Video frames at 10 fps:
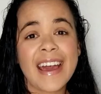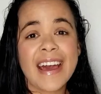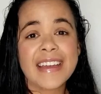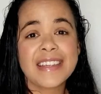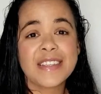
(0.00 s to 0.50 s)

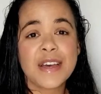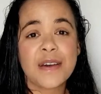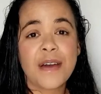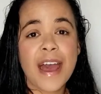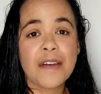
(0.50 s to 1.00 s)
guys, so
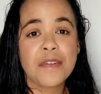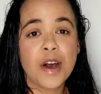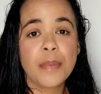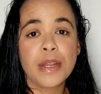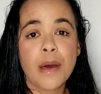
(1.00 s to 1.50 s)
I have a
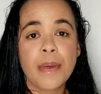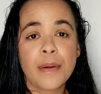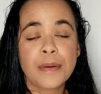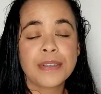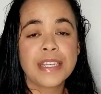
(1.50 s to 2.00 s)
Hobby Lobby
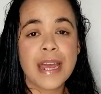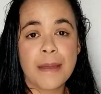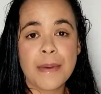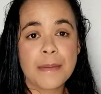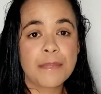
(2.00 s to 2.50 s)
haul
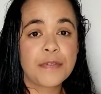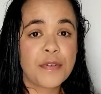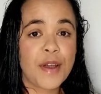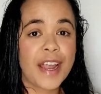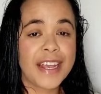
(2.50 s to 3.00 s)
today, but
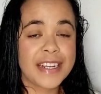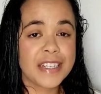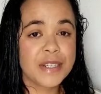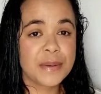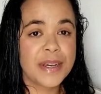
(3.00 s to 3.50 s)
before I get
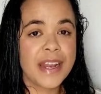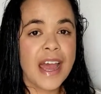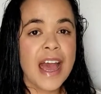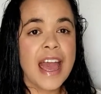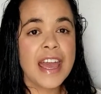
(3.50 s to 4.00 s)
into it,
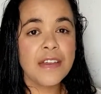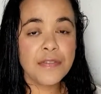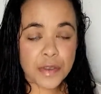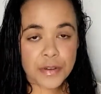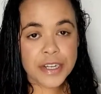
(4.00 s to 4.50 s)

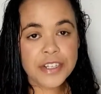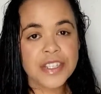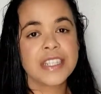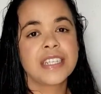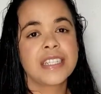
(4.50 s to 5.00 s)
if you're
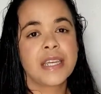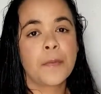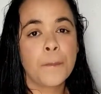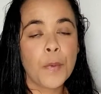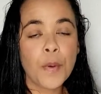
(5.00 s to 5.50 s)
interested in
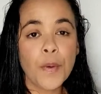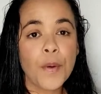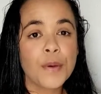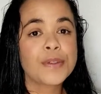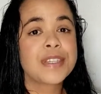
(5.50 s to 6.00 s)
seeing more
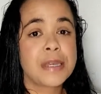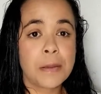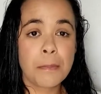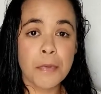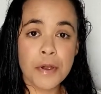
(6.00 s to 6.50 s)
hauls,
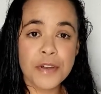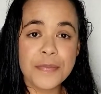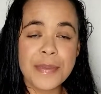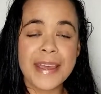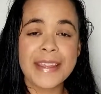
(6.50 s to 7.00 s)
seeing more of me,